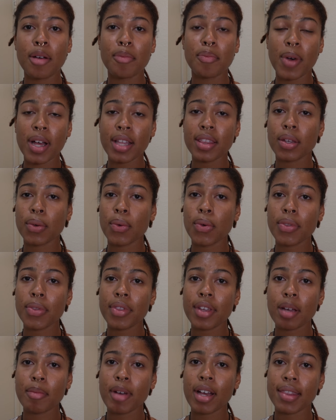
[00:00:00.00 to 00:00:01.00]
But the cool
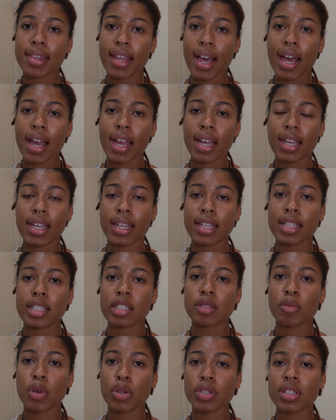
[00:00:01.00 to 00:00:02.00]
thing about that
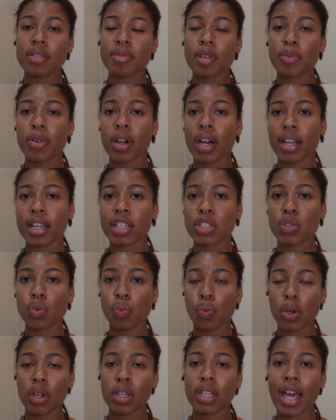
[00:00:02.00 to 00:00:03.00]
is most of the products
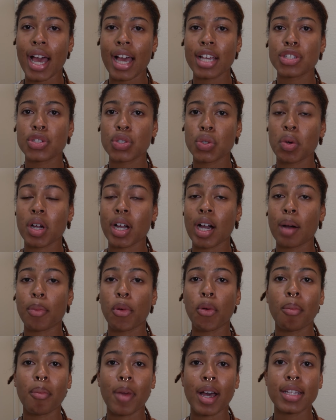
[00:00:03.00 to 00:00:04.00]
will last you a couple
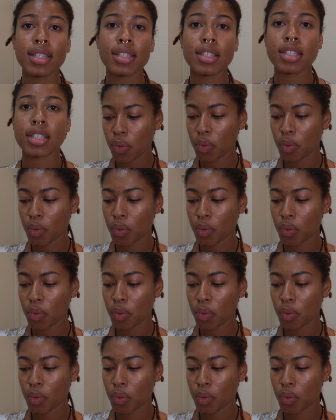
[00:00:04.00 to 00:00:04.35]
months.